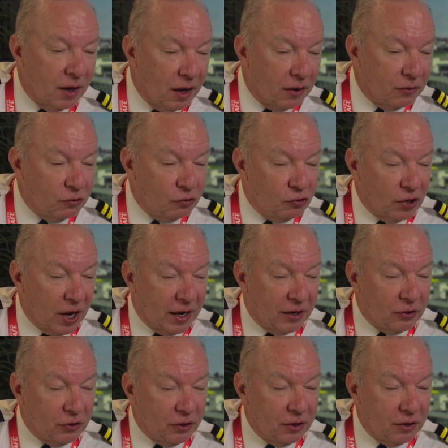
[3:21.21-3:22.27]
Uh,
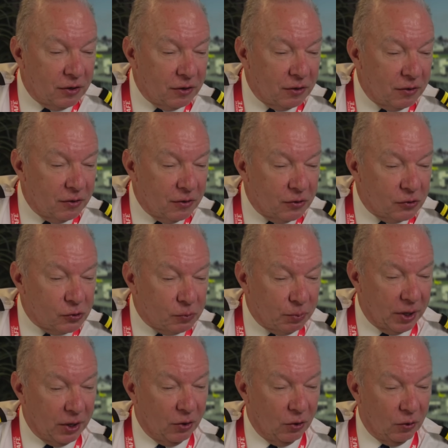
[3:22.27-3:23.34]
Jonathan
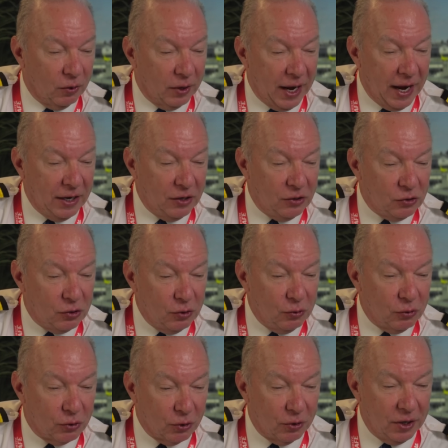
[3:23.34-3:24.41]
Springle,
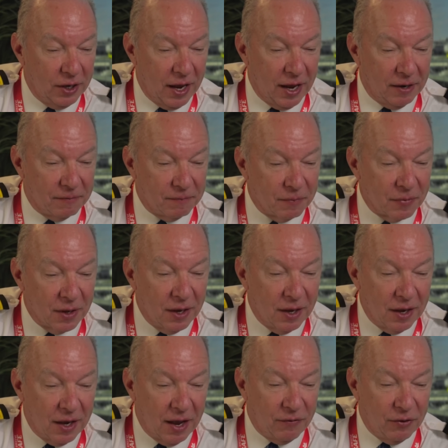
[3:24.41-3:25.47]
8238.
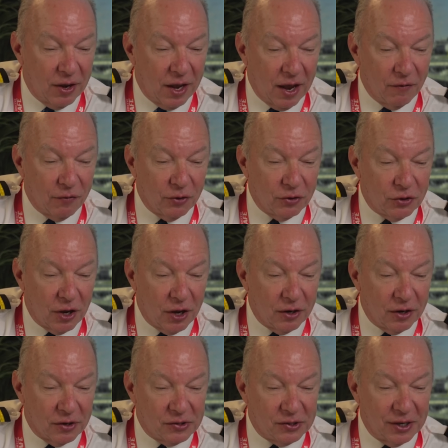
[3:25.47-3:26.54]
Have you ever done
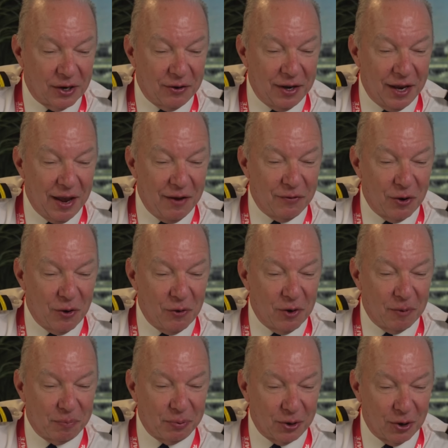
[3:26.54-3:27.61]
a Sarajevo
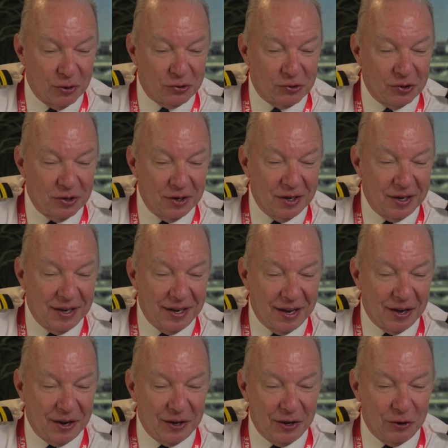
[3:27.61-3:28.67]
approach?
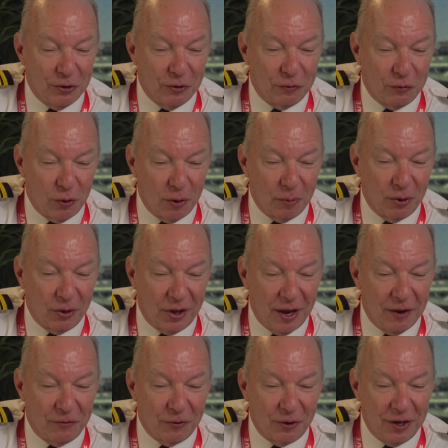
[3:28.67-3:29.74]
uh, in your former
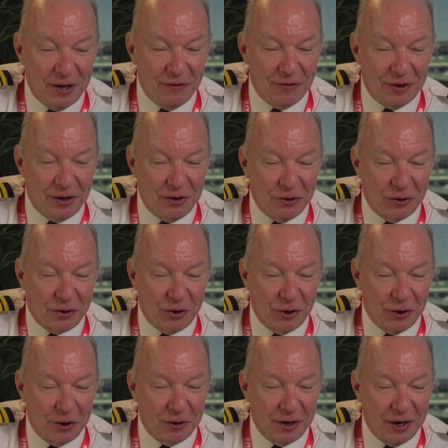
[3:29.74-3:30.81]
life or even in your
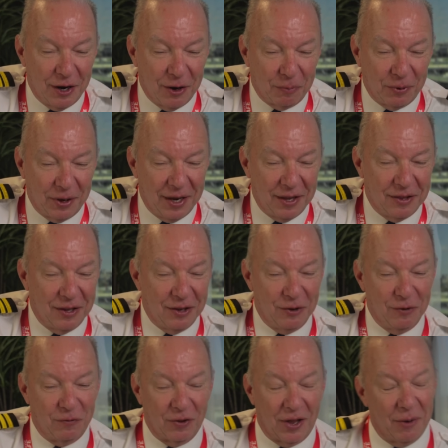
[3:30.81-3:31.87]
current airplane that
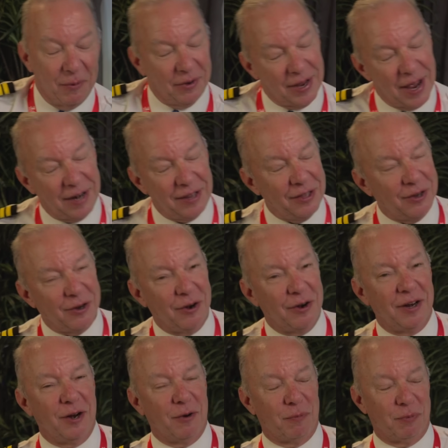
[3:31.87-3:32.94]
you fly. Well, not in the
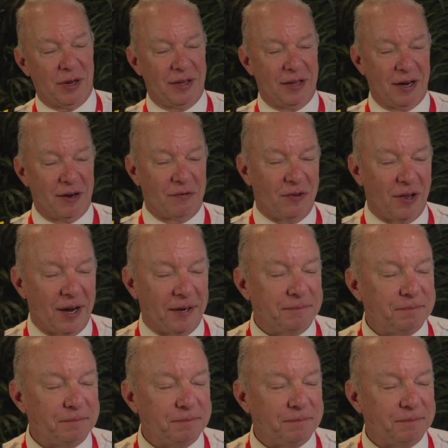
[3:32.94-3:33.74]
current airplane that I fly.